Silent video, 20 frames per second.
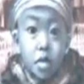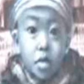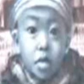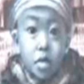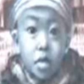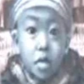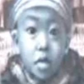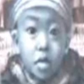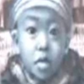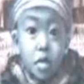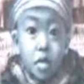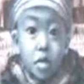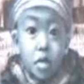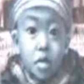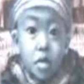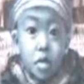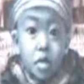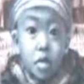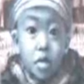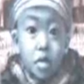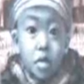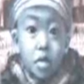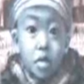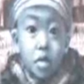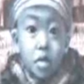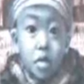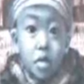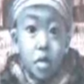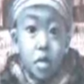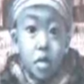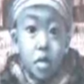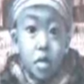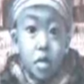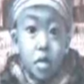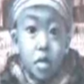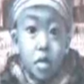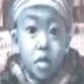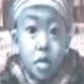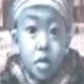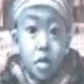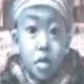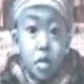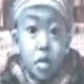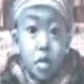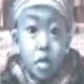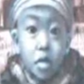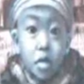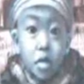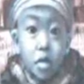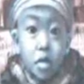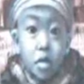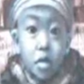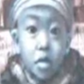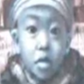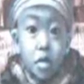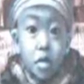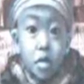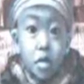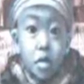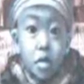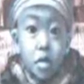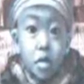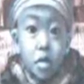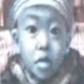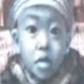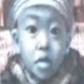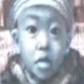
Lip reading: [no speech]